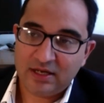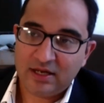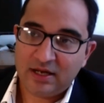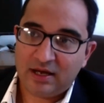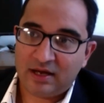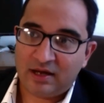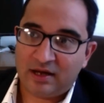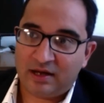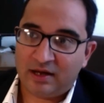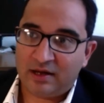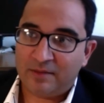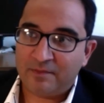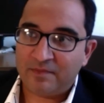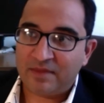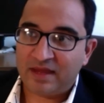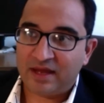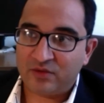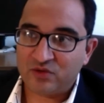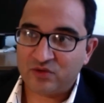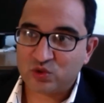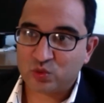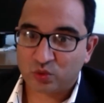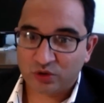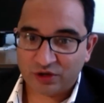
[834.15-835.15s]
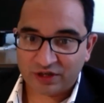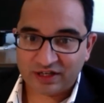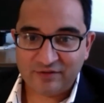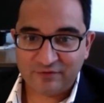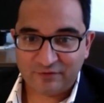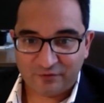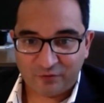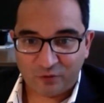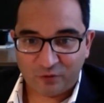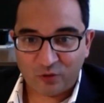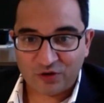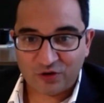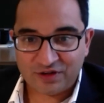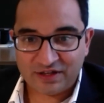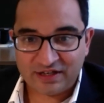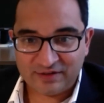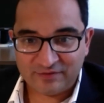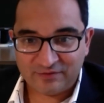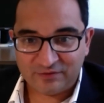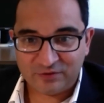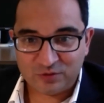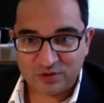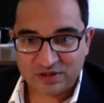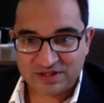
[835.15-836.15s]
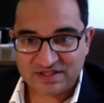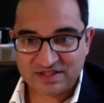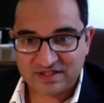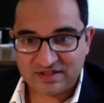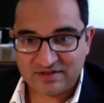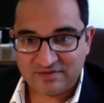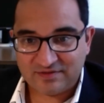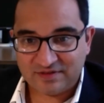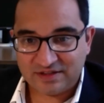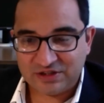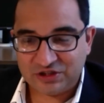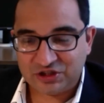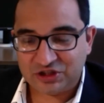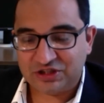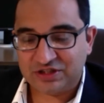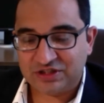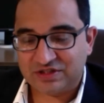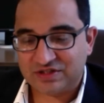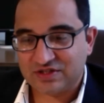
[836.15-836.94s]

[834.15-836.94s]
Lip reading: I was working for the influenza division.